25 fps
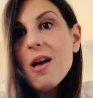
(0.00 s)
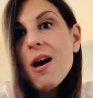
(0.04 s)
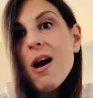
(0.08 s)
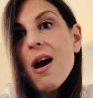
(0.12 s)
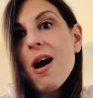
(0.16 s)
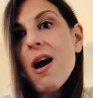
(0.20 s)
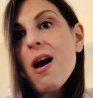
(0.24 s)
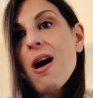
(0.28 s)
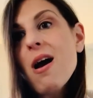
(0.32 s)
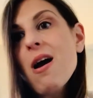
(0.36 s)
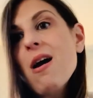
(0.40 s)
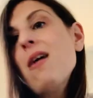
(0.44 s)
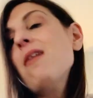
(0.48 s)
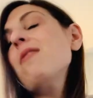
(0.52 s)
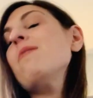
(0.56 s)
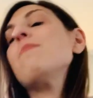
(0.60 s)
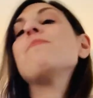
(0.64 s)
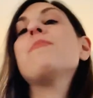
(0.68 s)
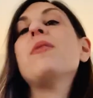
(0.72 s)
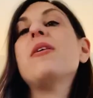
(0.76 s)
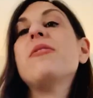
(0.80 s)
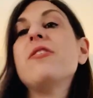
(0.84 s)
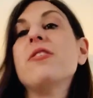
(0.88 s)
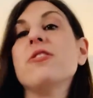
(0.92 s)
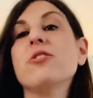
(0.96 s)

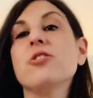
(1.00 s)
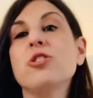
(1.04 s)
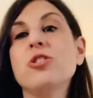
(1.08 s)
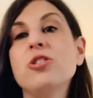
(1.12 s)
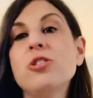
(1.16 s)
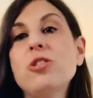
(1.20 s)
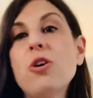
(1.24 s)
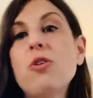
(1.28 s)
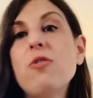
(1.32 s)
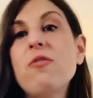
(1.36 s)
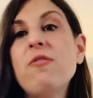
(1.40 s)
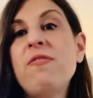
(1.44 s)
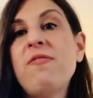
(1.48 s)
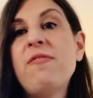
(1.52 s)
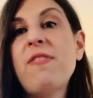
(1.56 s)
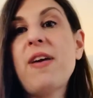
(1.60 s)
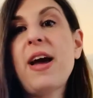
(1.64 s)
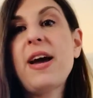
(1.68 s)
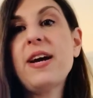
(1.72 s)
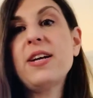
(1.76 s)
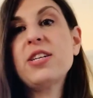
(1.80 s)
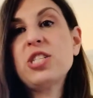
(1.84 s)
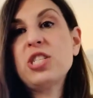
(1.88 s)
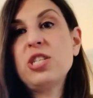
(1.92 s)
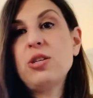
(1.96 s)
Um, they're so
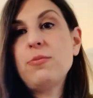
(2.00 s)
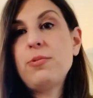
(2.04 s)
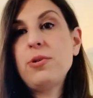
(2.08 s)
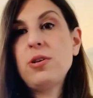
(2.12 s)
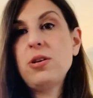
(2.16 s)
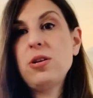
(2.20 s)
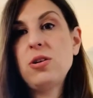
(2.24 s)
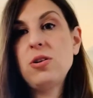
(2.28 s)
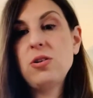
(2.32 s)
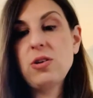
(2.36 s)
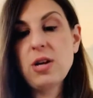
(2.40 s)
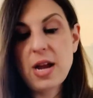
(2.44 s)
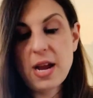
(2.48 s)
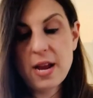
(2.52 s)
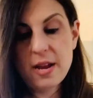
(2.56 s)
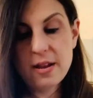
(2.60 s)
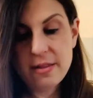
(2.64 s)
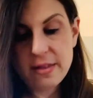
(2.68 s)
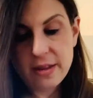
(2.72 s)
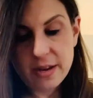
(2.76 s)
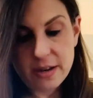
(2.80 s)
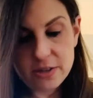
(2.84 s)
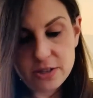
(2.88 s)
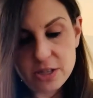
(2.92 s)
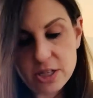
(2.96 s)
fashionable and
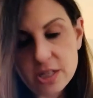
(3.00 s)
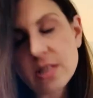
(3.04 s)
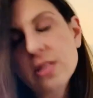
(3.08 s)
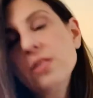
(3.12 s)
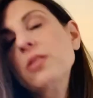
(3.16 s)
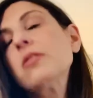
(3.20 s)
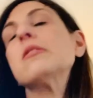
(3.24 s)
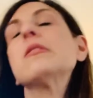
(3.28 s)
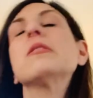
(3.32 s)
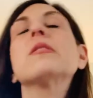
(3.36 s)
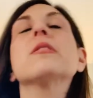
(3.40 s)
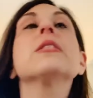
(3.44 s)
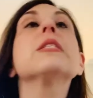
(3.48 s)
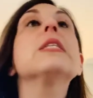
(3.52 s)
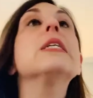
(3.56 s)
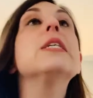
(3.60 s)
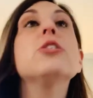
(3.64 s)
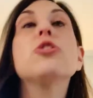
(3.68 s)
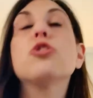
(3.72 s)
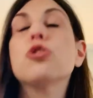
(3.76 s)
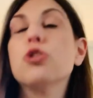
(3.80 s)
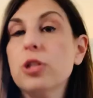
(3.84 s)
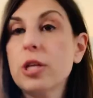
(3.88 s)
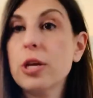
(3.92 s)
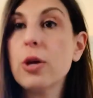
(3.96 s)
they're just
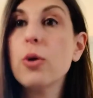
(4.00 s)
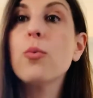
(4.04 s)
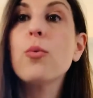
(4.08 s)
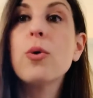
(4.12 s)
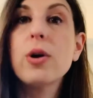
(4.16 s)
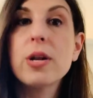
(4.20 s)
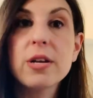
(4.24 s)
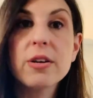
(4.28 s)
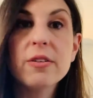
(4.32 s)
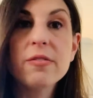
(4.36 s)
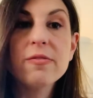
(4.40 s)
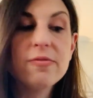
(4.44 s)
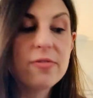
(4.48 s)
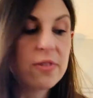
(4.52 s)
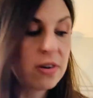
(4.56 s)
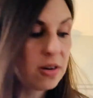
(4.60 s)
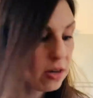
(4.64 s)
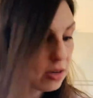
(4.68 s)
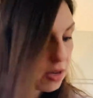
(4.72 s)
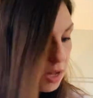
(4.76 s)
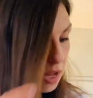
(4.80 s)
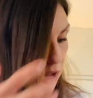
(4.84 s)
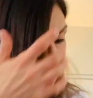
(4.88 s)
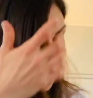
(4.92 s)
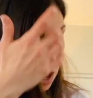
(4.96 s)
literally wonderful.
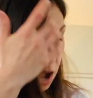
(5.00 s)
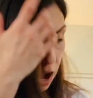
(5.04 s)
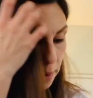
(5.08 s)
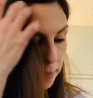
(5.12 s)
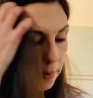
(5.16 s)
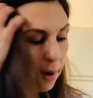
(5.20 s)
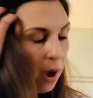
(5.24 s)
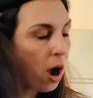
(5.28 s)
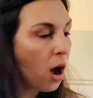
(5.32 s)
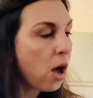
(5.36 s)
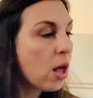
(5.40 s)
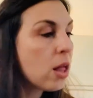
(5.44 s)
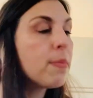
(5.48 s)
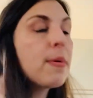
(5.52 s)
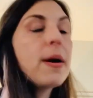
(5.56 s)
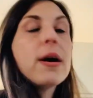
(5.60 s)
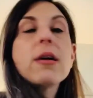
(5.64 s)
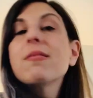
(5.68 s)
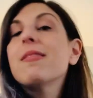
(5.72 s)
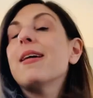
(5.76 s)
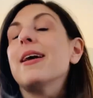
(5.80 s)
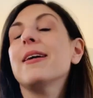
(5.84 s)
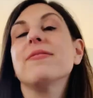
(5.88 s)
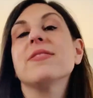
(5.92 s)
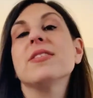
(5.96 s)
I'm all about
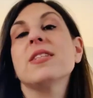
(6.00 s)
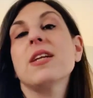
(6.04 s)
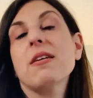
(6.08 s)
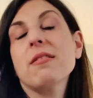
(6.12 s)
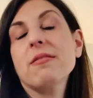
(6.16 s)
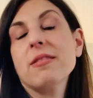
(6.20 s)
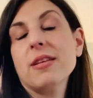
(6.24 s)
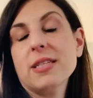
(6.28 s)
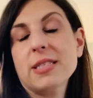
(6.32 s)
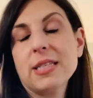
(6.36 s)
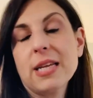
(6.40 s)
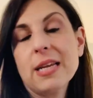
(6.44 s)
lifestyle things.